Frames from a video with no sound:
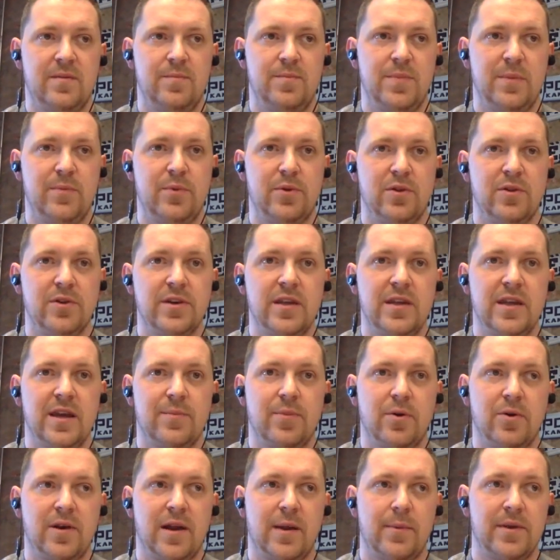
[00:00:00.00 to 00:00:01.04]
people looking at
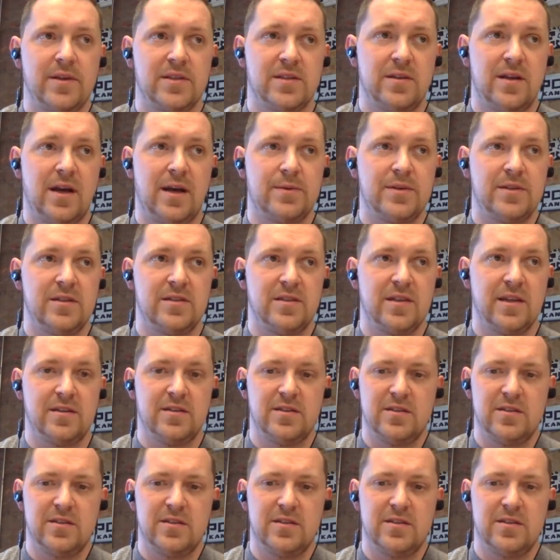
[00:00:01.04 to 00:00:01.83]
programming as an option is like,